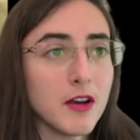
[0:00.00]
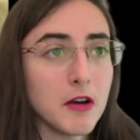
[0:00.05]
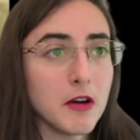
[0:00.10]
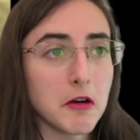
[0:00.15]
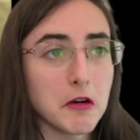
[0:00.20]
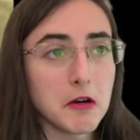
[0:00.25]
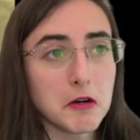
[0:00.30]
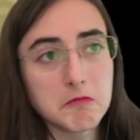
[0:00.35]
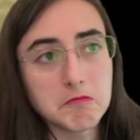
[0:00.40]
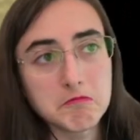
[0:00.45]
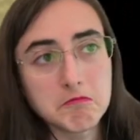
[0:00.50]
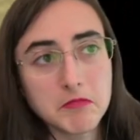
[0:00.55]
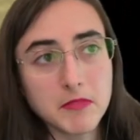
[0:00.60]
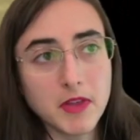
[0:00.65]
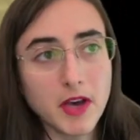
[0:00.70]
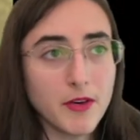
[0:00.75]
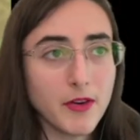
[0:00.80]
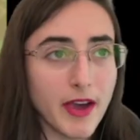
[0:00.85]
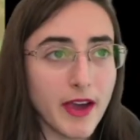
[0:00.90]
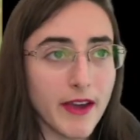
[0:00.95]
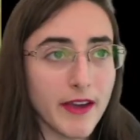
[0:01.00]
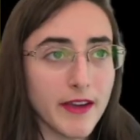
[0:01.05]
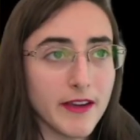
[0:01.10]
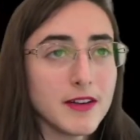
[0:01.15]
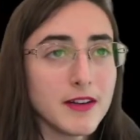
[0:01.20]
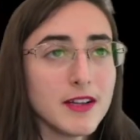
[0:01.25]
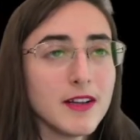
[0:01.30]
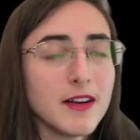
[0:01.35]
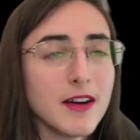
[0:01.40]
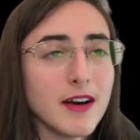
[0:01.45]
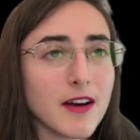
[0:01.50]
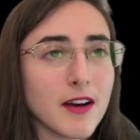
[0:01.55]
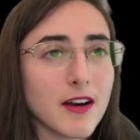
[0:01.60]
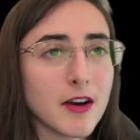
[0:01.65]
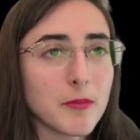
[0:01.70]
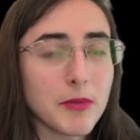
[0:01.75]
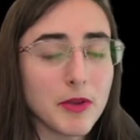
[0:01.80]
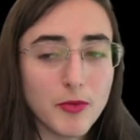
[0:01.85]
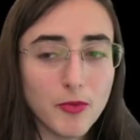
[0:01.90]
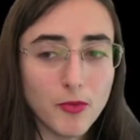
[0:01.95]
Okay,
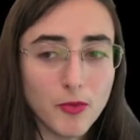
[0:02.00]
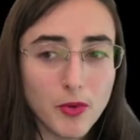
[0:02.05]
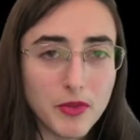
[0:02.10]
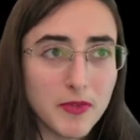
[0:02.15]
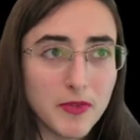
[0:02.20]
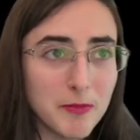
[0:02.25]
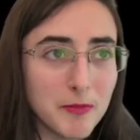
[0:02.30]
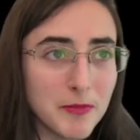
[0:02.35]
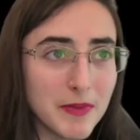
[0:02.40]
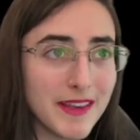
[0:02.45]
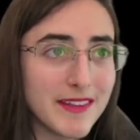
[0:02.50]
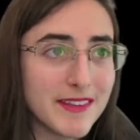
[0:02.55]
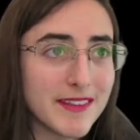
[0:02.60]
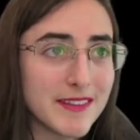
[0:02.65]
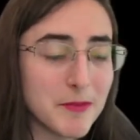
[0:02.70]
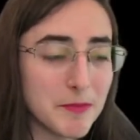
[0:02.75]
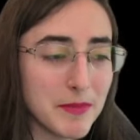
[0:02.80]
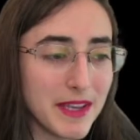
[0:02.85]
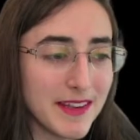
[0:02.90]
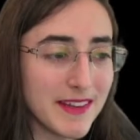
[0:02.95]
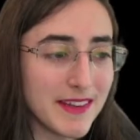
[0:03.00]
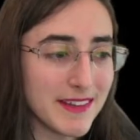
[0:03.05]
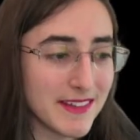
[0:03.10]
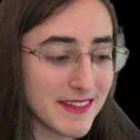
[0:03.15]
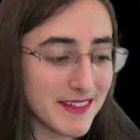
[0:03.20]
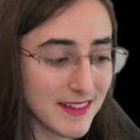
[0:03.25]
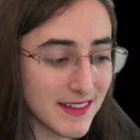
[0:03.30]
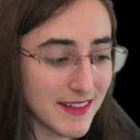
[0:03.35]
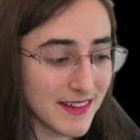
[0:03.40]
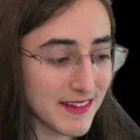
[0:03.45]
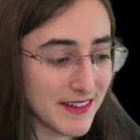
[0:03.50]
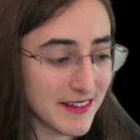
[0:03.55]
but what make it